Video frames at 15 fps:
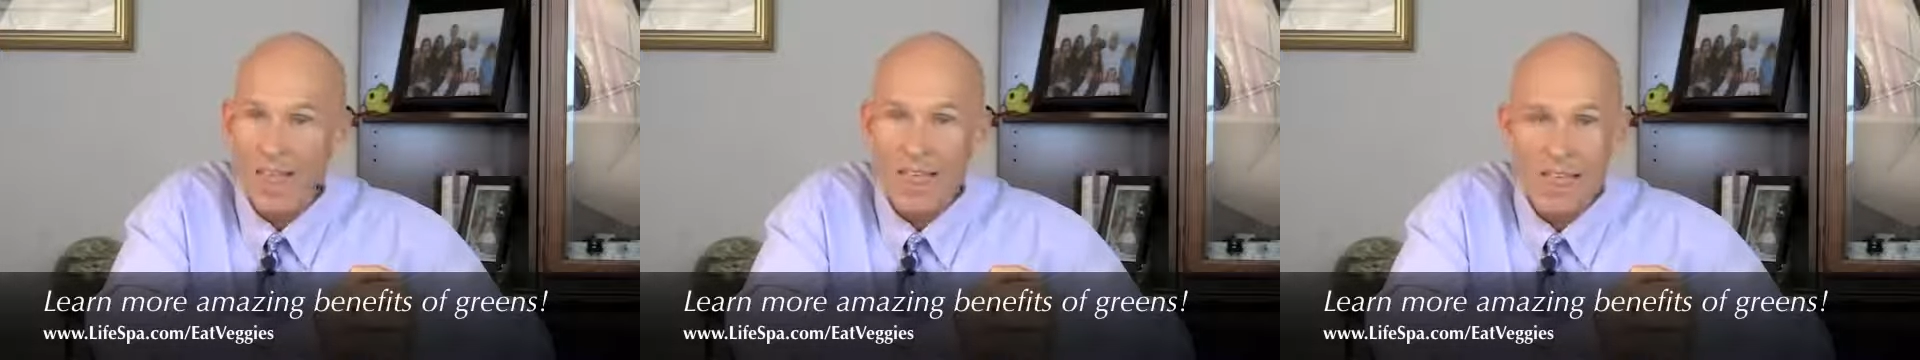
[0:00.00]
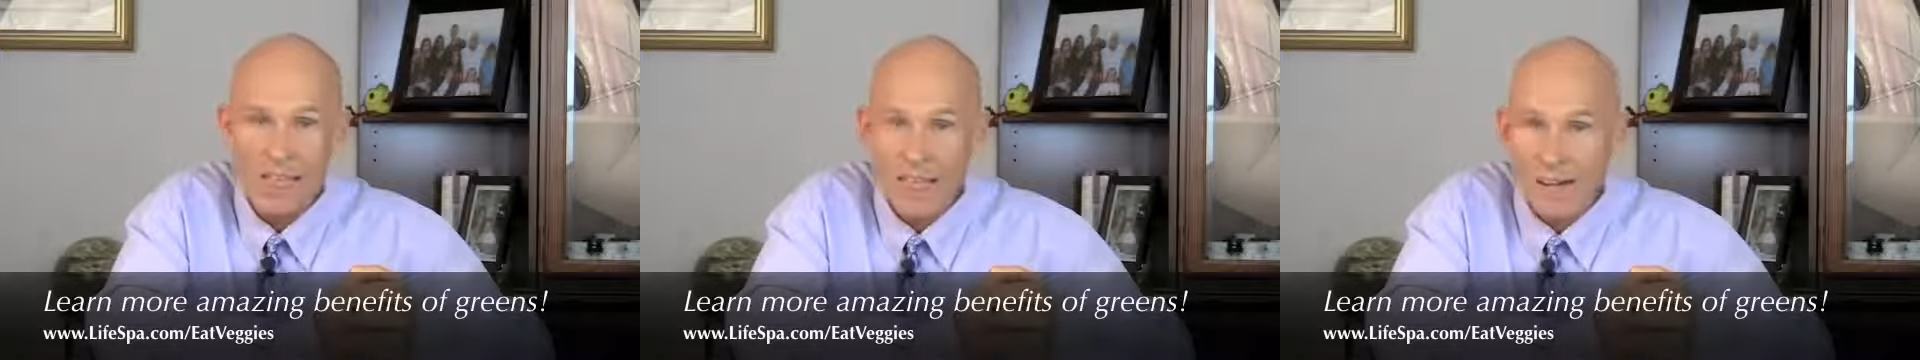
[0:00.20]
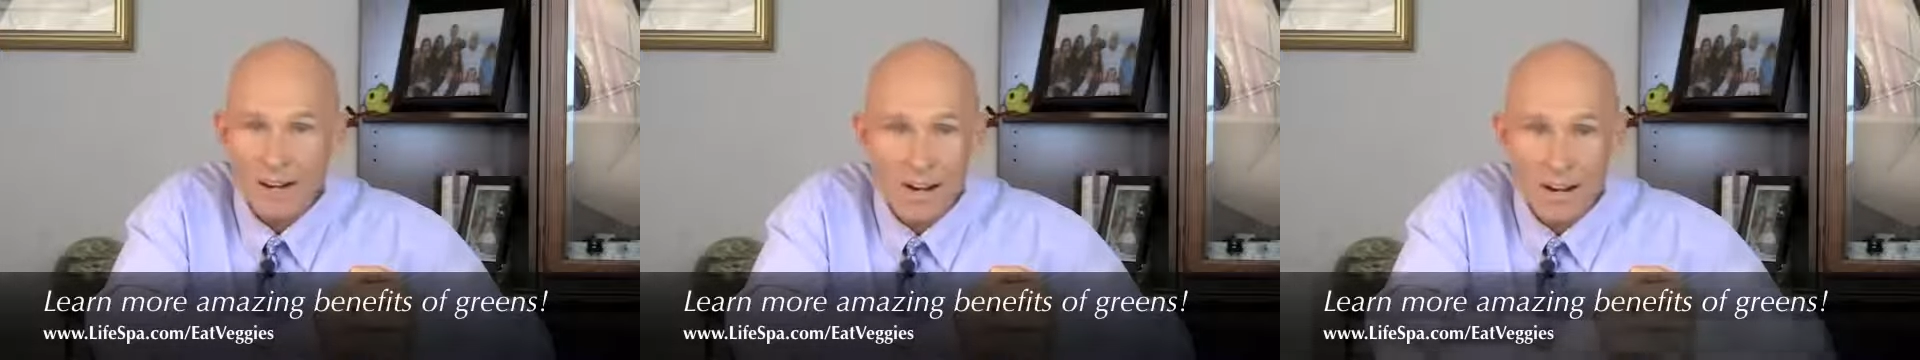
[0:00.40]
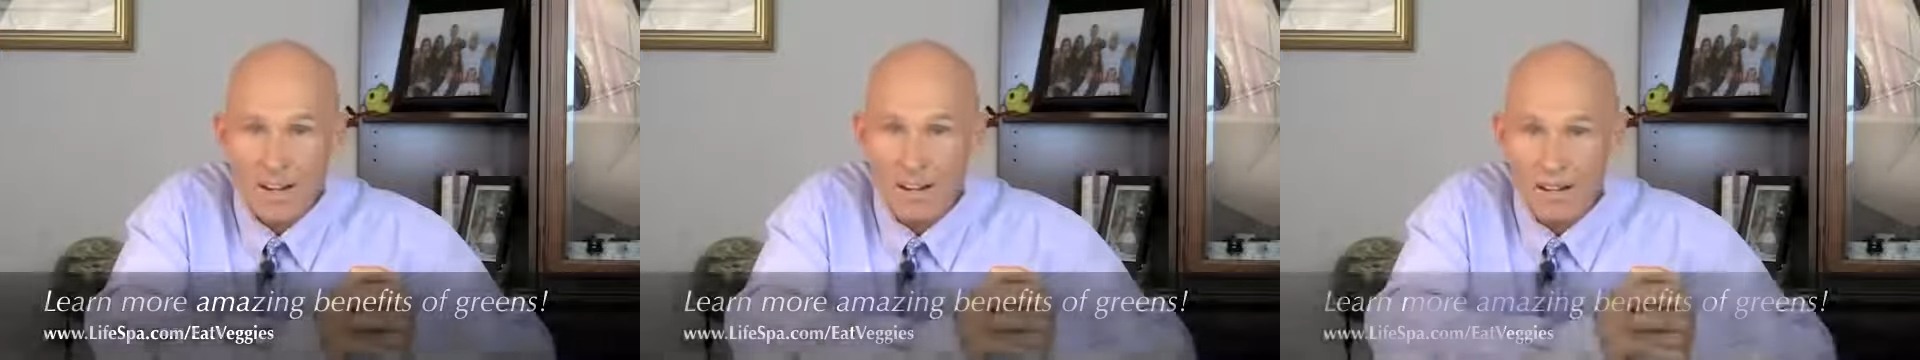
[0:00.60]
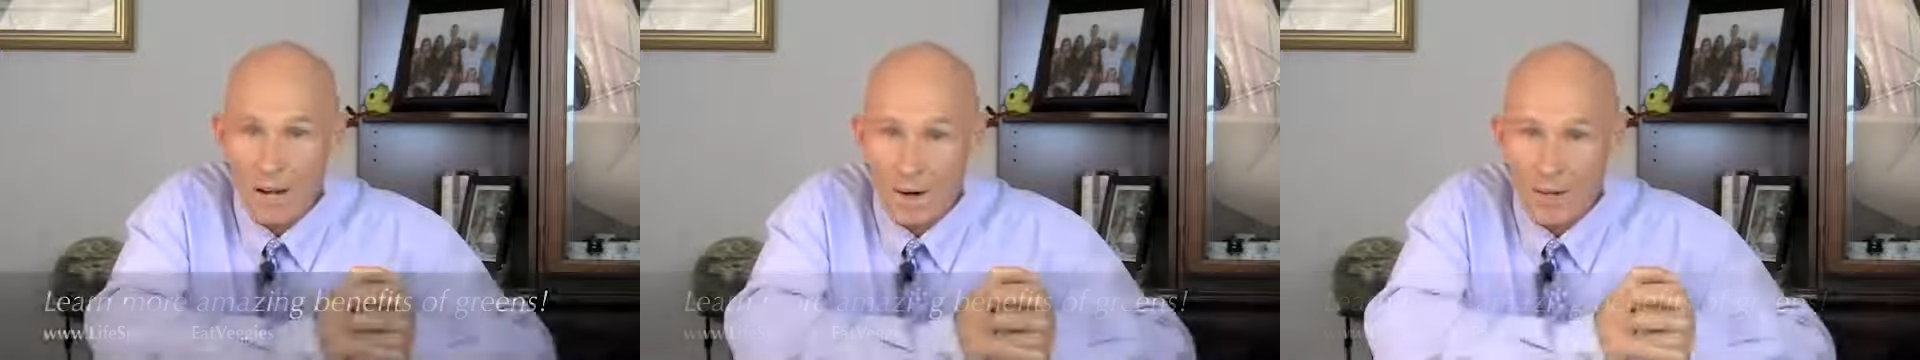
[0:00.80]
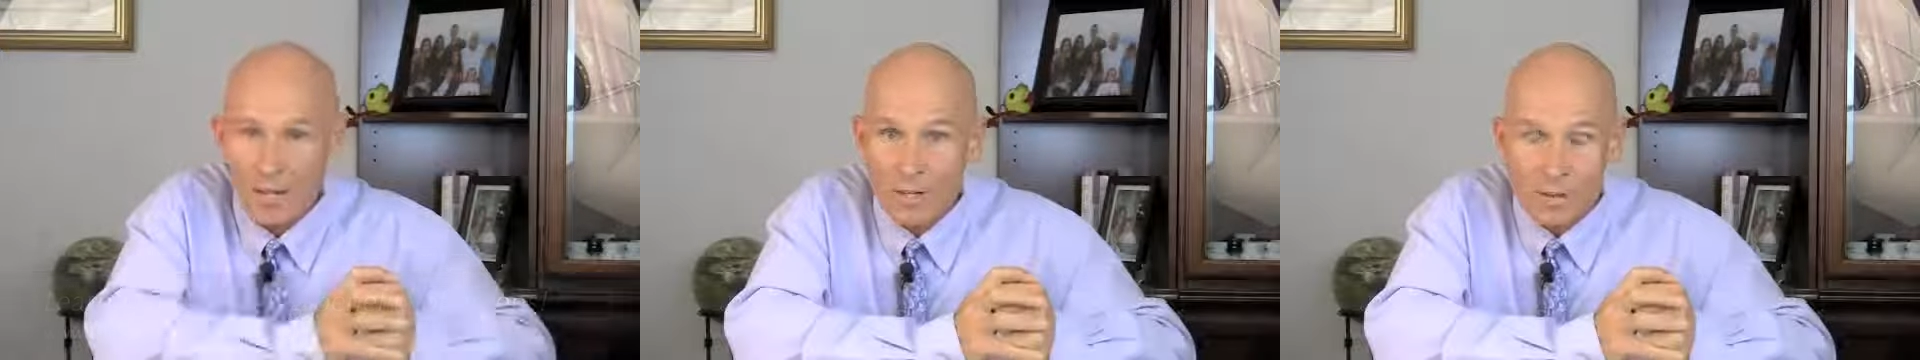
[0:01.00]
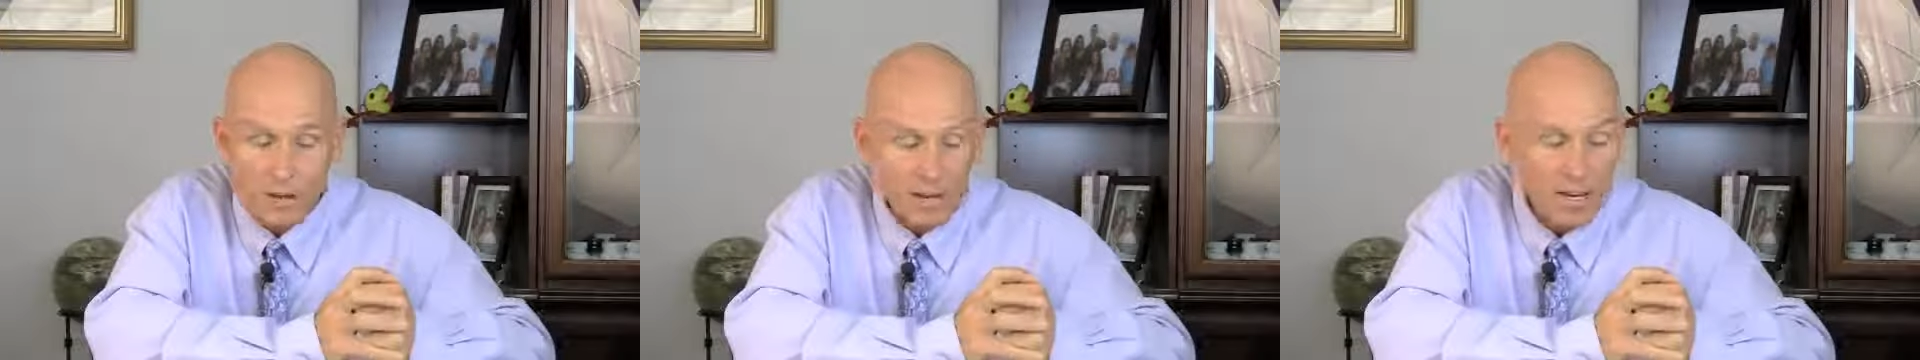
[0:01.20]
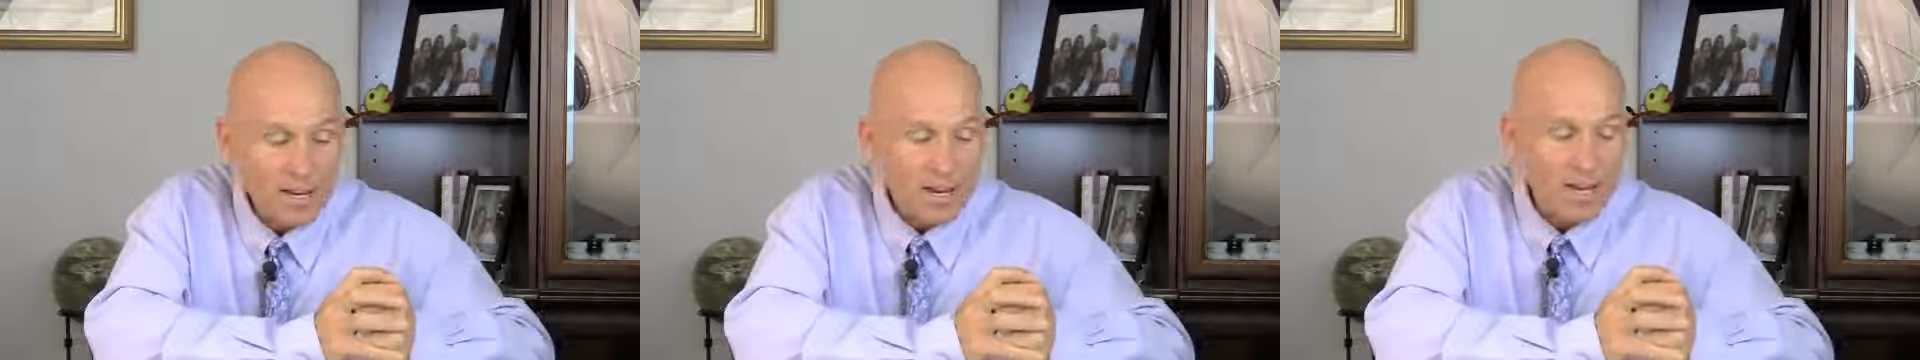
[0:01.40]
they're not going to go
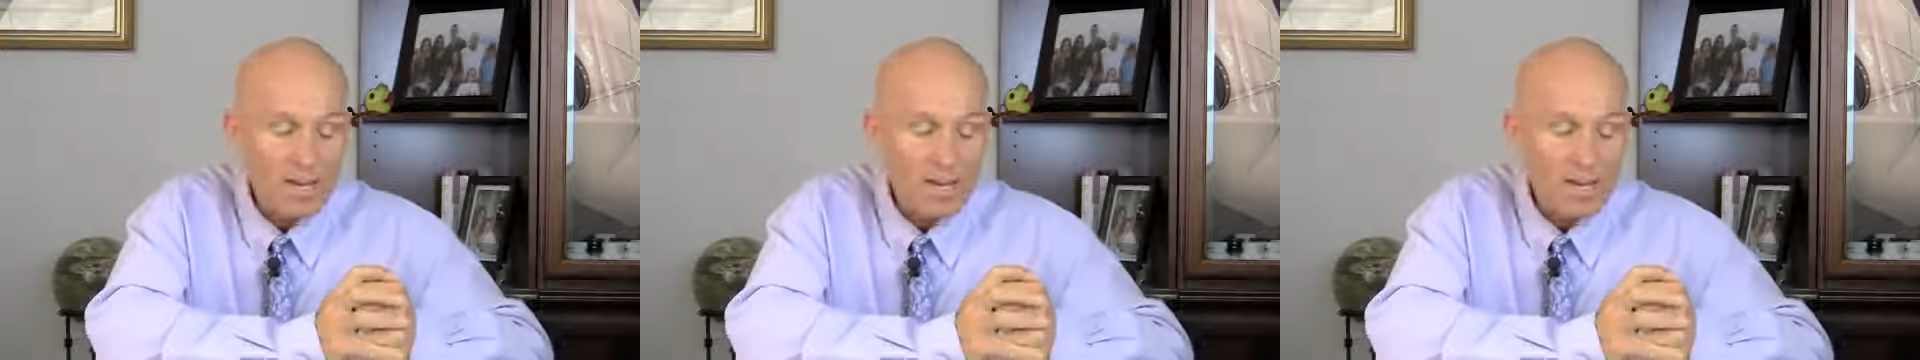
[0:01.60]
anywhere